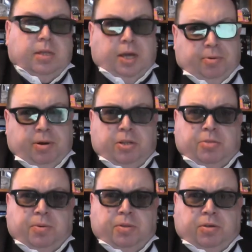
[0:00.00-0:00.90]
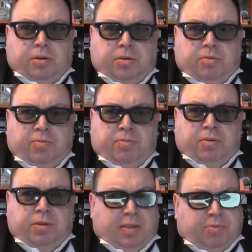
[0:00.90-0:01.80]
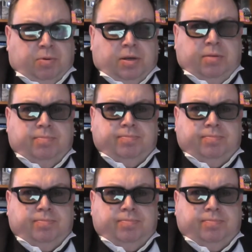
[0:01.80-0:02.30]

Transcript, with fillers: Are you ready to put me on the uniform you'll ever wear?